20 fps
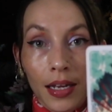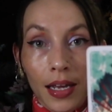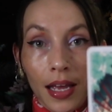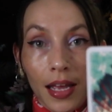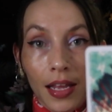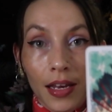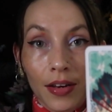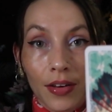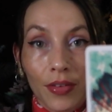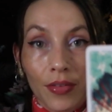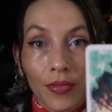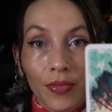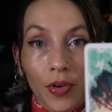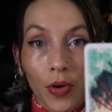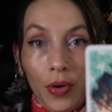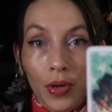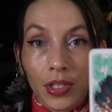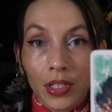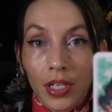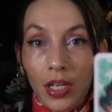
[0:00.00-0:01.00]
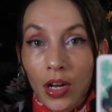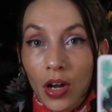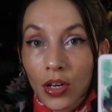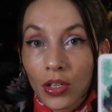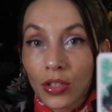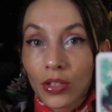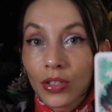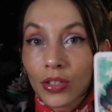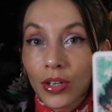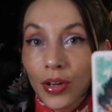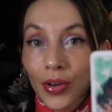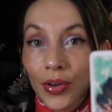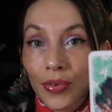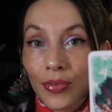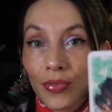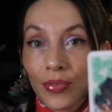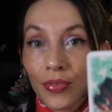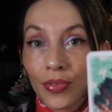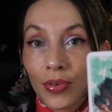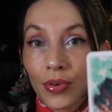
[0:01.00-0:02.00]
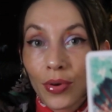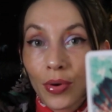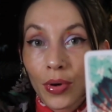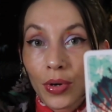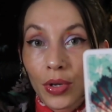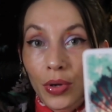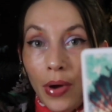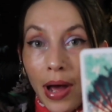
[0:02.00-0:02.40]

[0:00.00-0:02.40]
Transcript: and focusing on yourself, or you